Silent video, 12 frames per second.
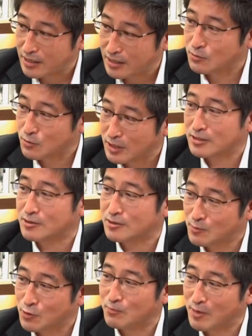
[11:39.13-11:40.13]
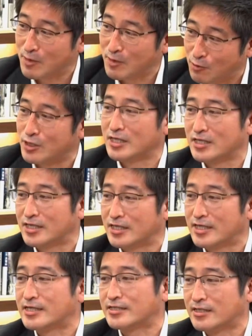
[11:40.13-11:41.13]
you know, there was, I think it was the
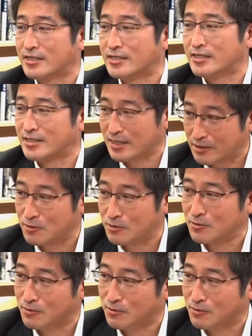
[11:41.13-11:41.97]
K70, and